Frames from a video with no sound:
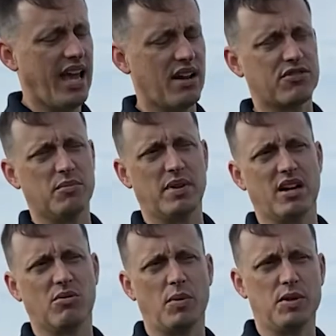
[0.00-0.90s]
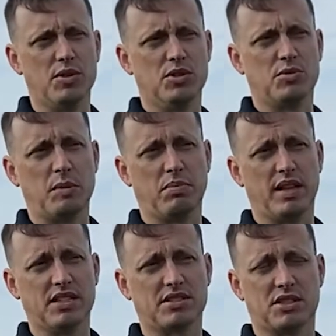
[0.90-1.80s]
And from there what we do is we
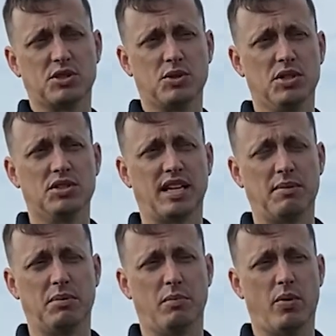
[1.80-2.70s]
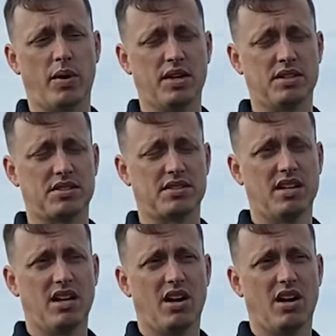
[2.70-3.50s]
place our soil sample points